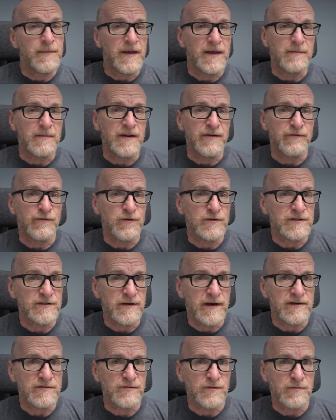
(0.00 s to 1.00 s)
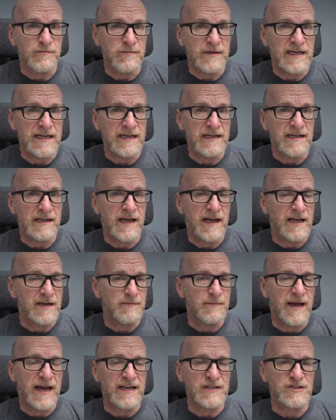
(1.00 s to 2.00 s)
and make photographs with meaning
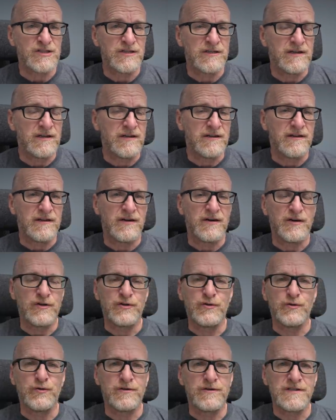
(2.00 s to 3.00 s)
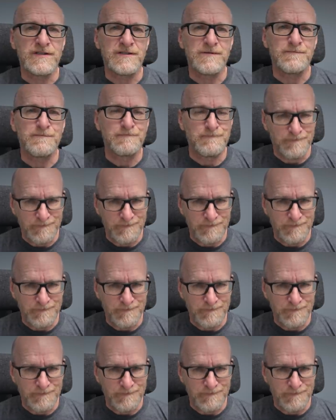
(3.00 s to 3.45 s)
and passion that are yours.